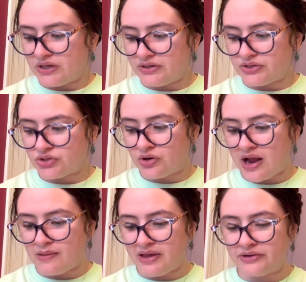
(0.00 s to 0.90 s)

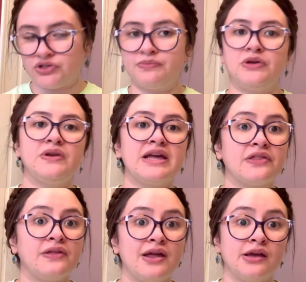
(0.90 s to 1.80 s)
describing some
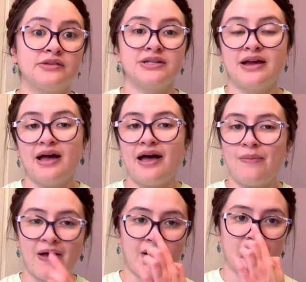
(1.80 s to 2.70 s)
unique things
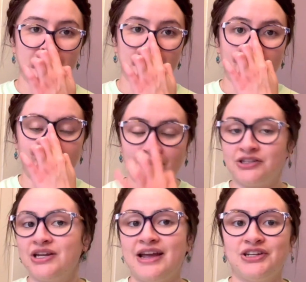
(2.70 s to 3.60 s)
about the
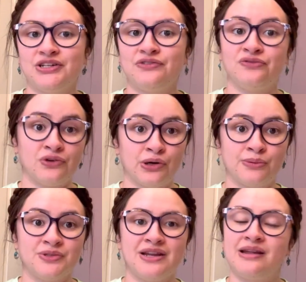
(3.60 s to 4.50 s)
conjugation of
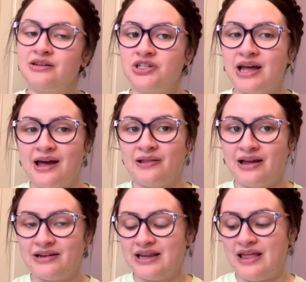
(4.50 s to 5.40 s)
verbs in each
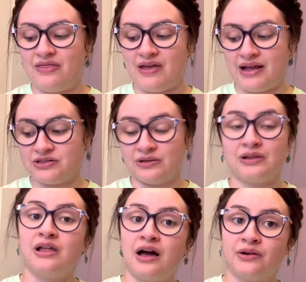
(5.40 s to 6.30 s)
dialect. And that's a
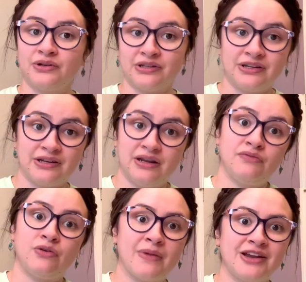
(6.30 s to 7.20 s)
lot of really good
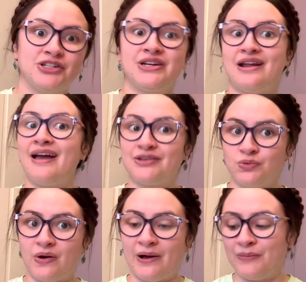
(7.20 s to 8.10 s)
information as
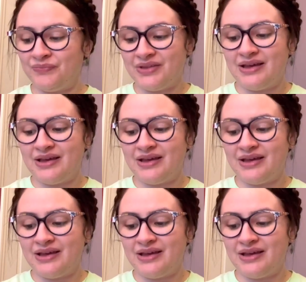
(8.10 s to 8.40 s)
well.